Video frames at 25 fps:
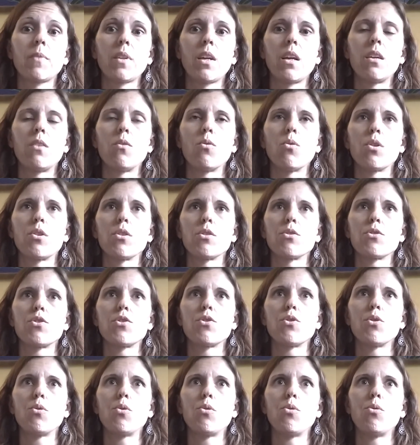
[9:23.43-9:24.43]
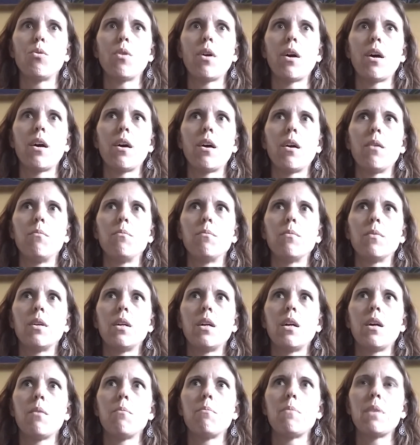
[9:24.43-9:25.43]
in order to
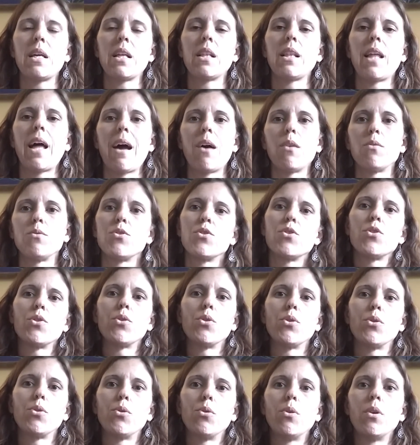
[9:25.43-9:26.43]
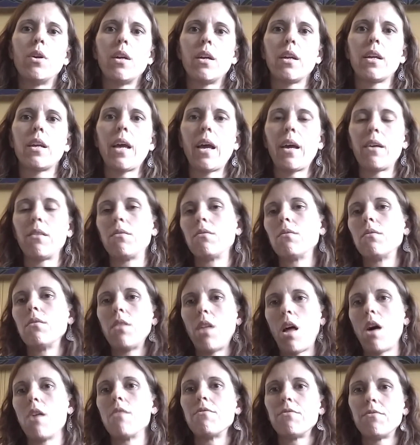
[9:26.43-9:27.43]
be allowed to get
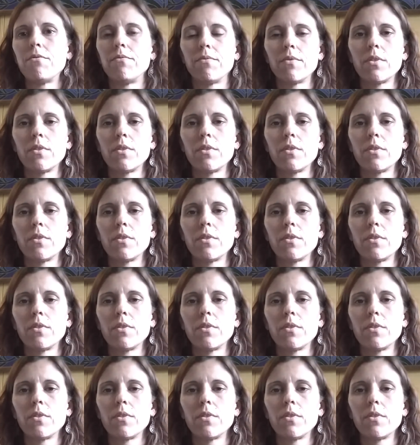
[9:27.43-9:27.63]
love.